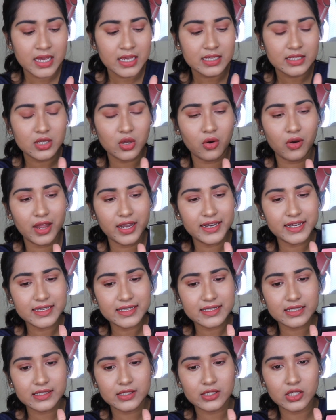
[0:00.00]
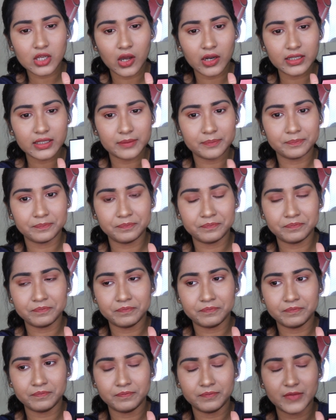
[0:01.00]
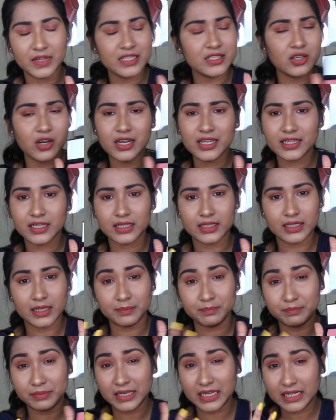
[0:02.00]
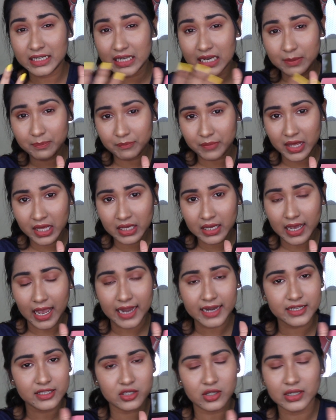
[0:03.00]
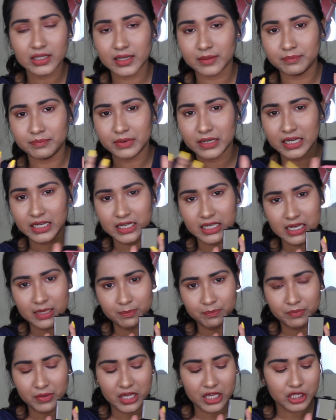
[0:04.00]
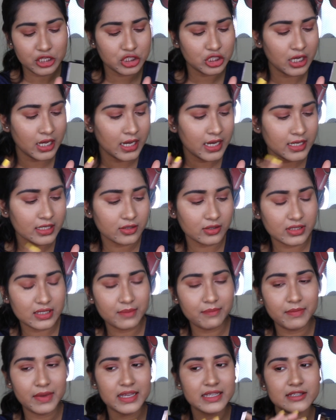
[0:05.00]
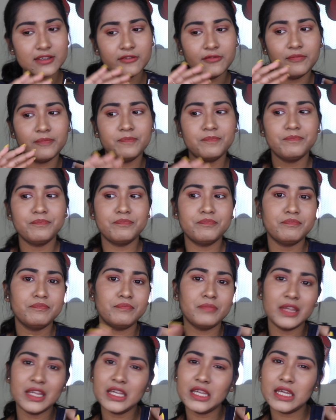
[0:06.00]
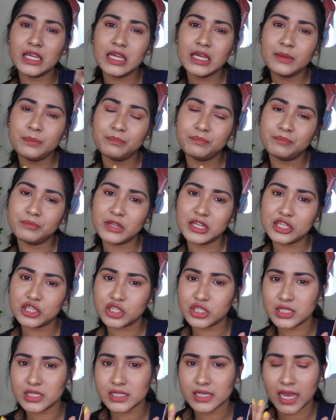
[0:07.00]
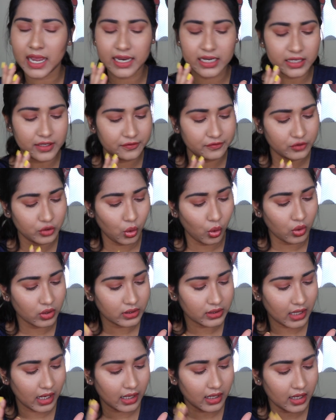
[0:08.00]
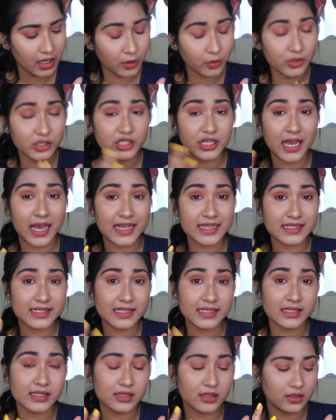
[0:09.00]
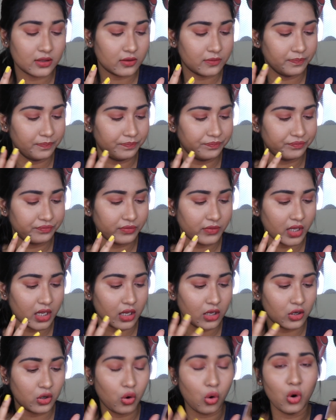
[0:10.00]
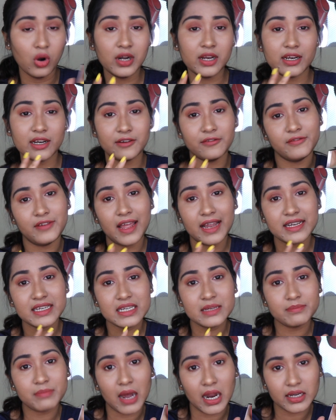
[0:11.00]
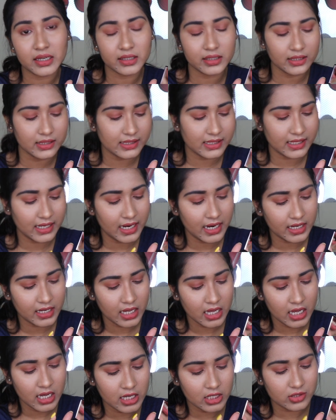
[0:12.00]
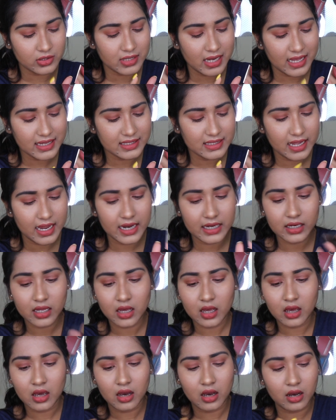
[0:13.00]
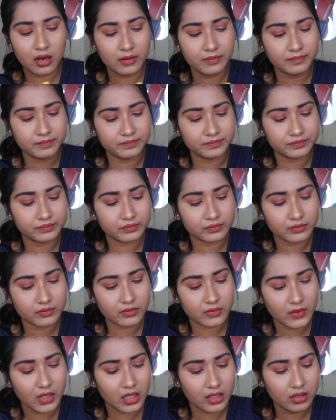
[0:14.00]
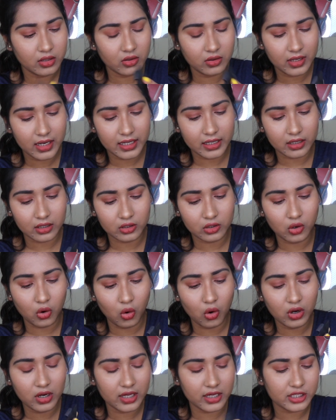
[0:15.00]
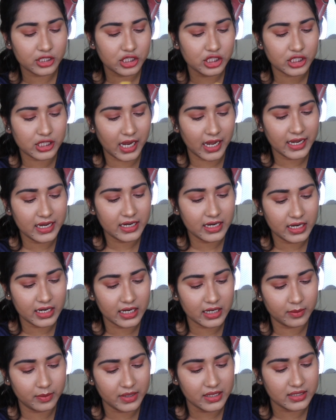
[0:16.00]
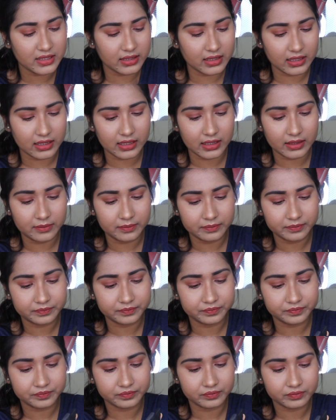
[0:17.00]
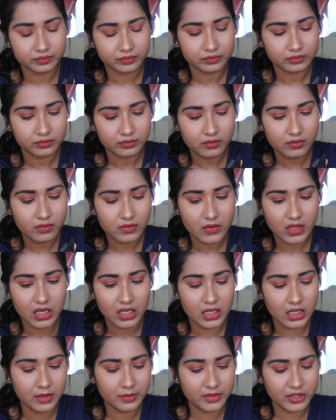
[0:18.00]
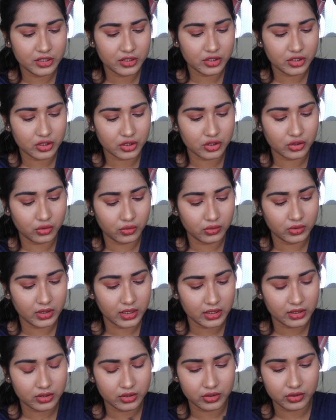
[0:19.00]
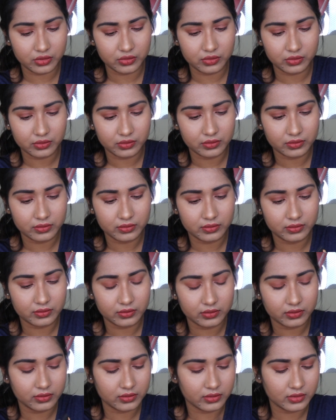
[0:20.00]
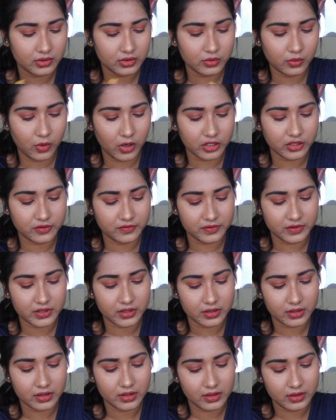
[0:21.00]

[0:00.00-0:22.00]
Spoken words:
So it's not completely pink and it's not completely peach, so it's a mix of pinky peachy kind of toned color, which has this gold reflecting particles in it. So it has that, you know, like gold shine in it basically. Let me just show that to you. Swatch of it.